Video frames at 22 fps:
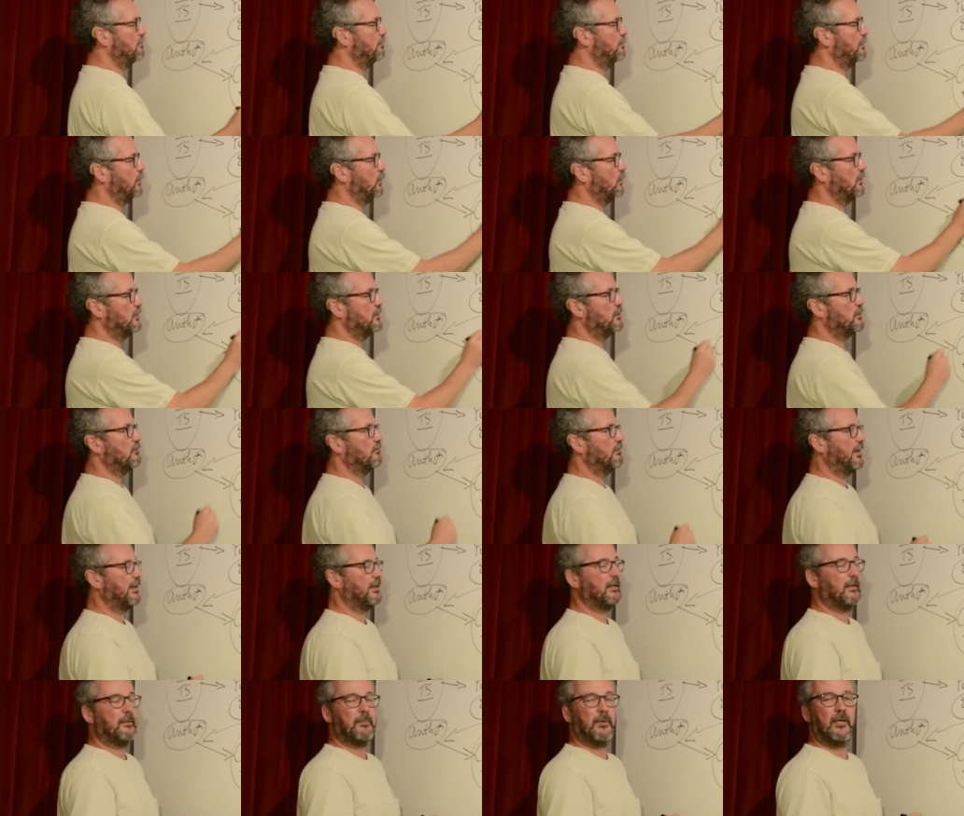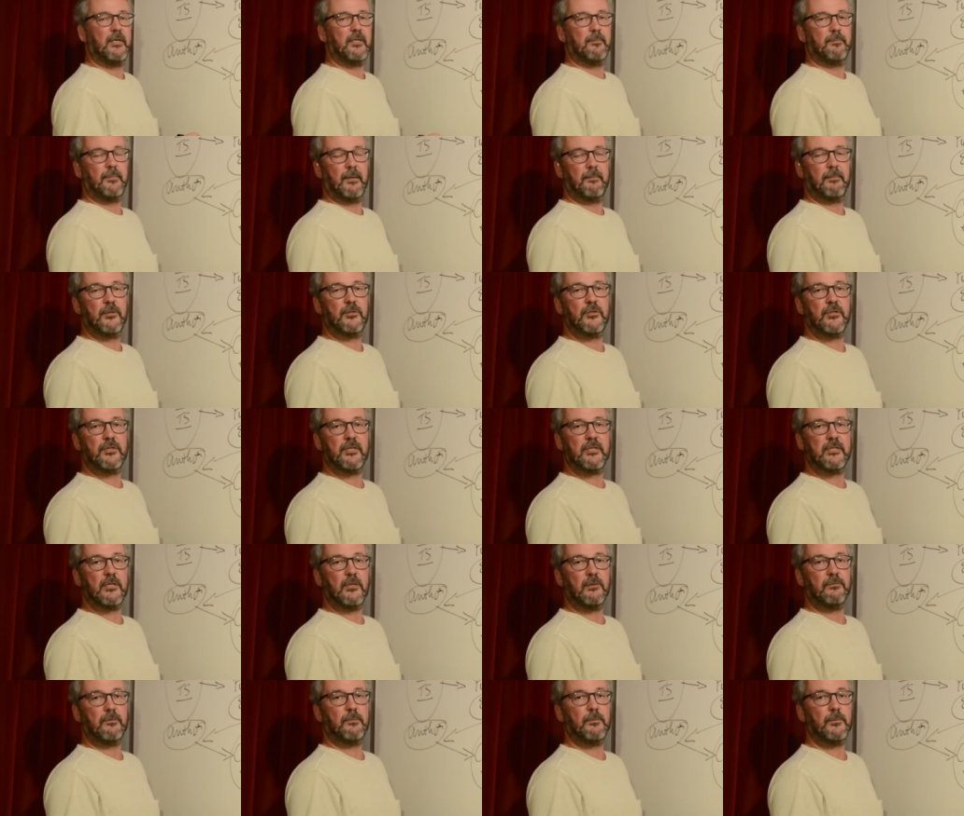employed directly by the publisher. They're
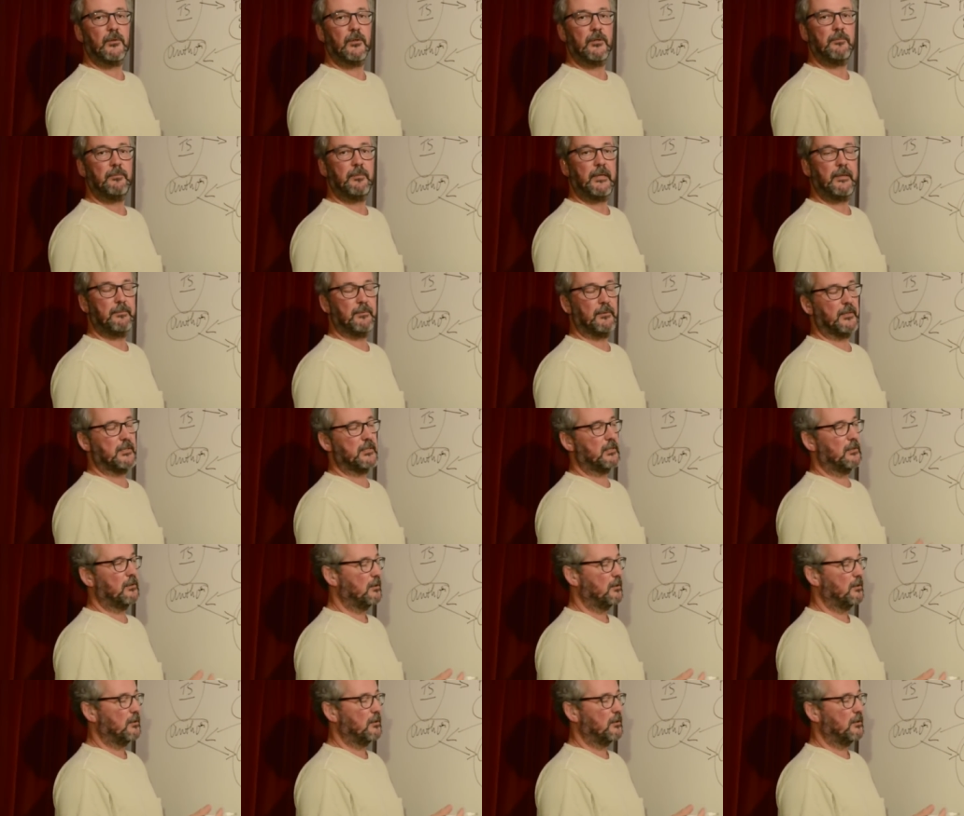self-employed people. There's a